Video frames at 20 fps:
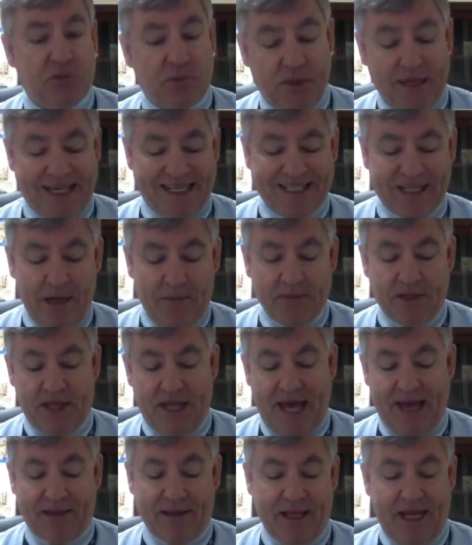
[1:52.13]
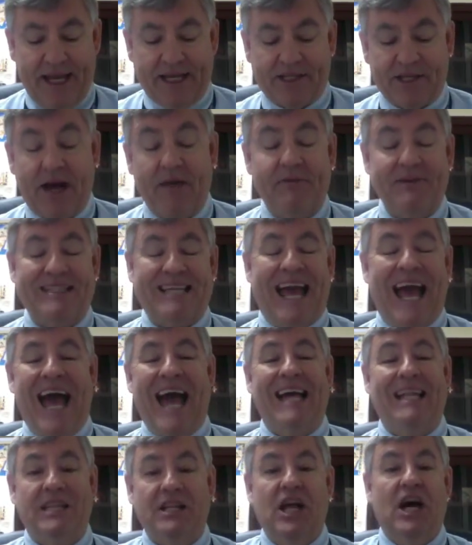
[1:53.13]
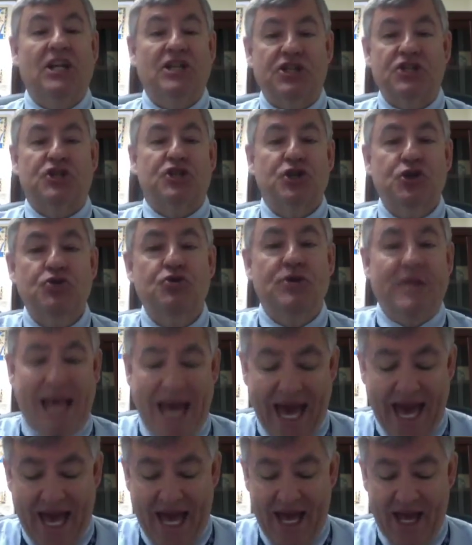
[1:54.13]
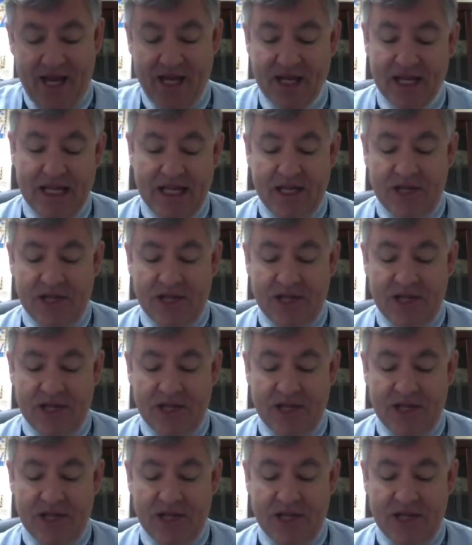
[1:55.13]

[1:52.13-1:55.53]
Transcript: please come to the athletics office at lunch today